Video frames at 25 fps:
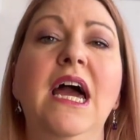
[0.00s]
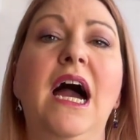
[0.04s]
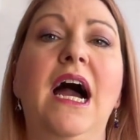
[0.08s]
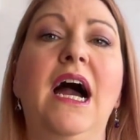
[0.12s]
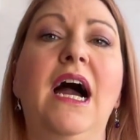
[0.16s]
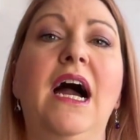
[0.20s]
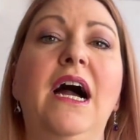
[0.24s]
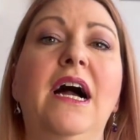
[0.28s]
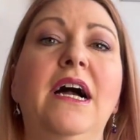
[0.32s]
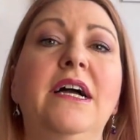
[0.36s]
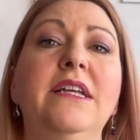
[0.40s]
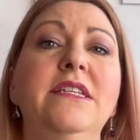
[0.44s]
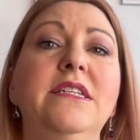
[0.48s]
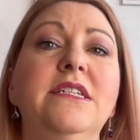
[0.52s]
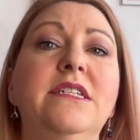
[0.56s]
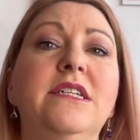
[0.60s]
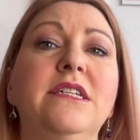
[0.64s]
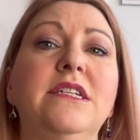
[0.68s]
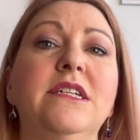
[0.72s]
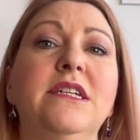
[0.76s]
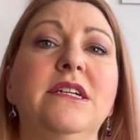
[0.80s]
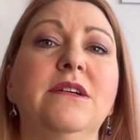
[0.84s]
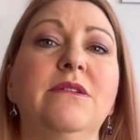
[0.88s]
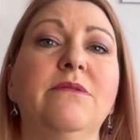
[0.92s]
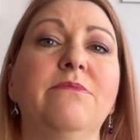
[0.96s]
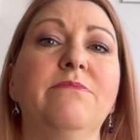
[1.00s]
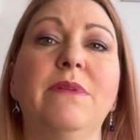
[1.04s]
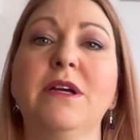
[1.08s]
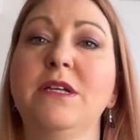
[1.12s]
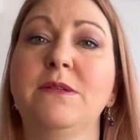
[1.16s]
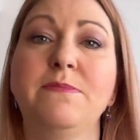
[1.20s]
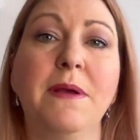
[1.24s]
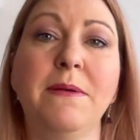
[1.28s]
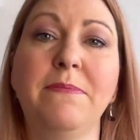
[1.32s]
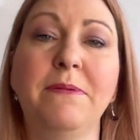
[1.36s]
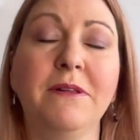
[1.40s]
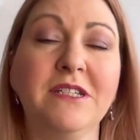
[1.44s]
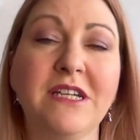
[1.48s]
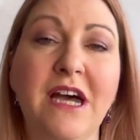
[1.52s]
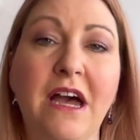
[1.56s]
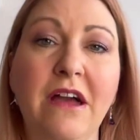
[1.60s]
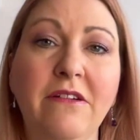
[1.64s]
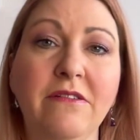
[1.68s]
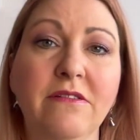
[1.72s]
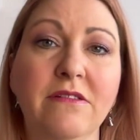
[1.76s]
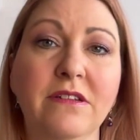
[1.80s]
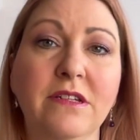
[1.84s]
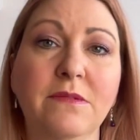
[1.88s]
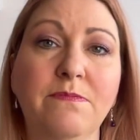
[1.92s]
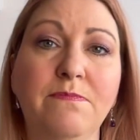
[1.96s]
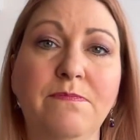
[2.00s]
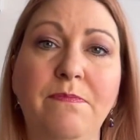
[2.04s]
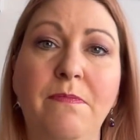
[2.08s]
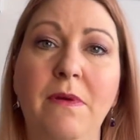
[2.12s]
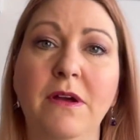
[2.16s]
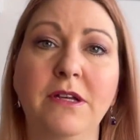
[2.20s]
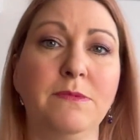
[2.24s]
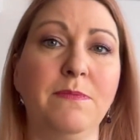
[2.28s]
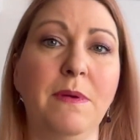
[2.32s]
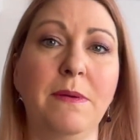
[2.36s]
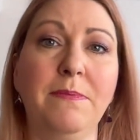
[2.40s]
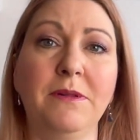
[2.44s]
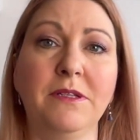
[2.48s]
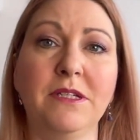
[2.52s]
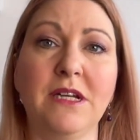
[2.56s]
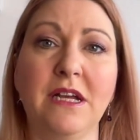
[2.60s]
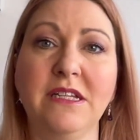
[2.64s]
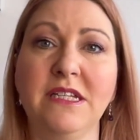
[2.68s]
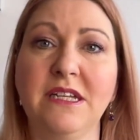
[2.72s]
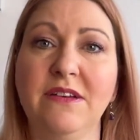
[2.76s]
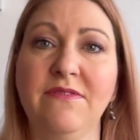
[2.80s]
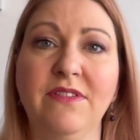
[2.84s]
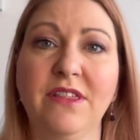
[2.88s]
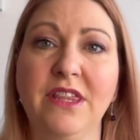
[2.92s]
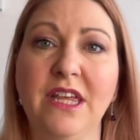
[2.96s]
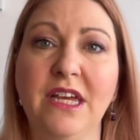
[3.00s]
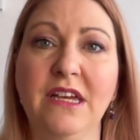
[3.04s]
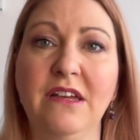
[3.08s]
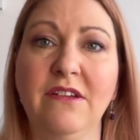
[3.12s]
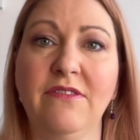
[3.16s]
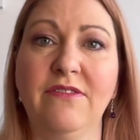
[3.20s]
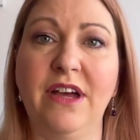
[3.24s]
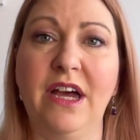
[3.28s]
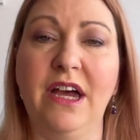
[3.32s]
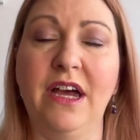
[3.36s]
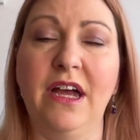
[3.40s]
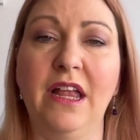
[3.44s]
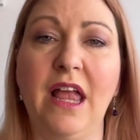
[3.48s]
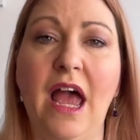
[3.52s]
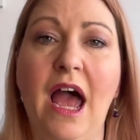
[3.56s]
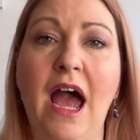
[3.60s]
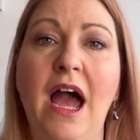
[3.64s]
And most people don't. Most people don't even think of it.